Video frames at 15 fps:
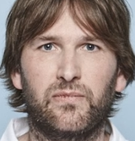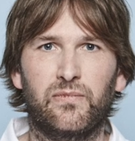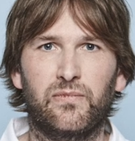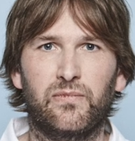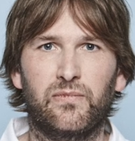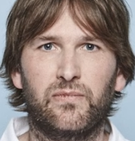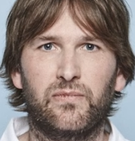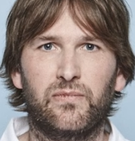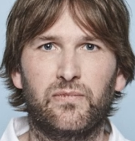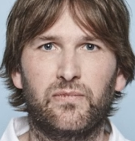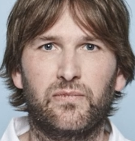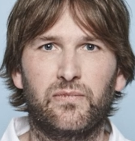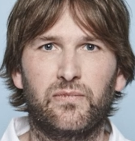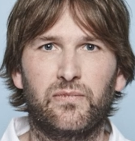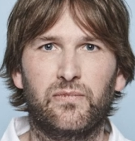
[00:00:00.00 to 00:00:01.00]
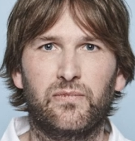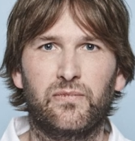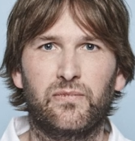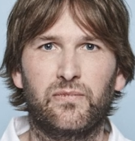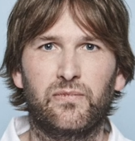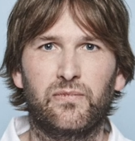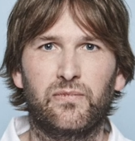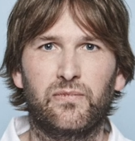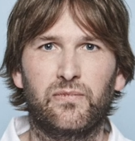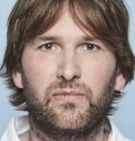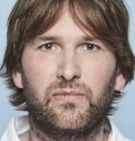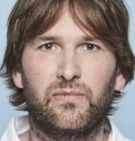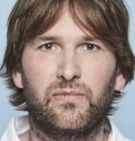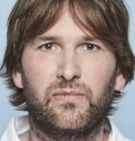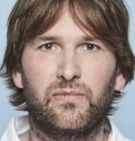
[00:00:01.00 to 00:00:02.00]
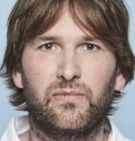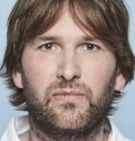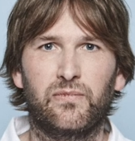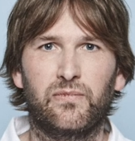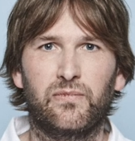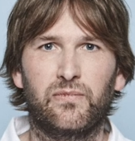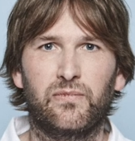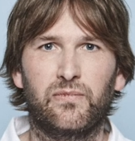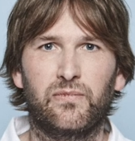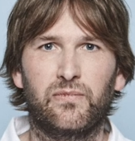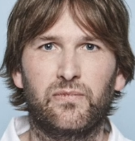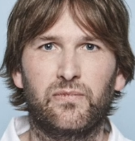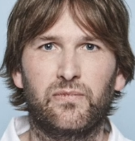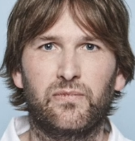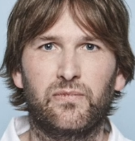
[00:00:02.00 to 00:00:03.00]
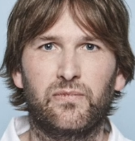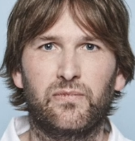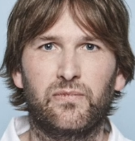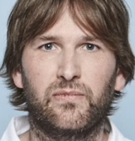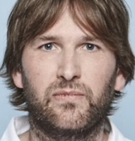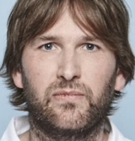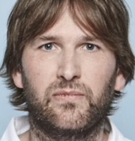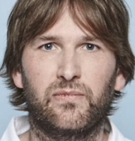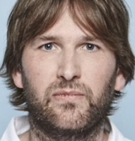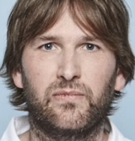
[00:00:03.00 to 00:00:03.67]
This is a still picture; no speech is visible.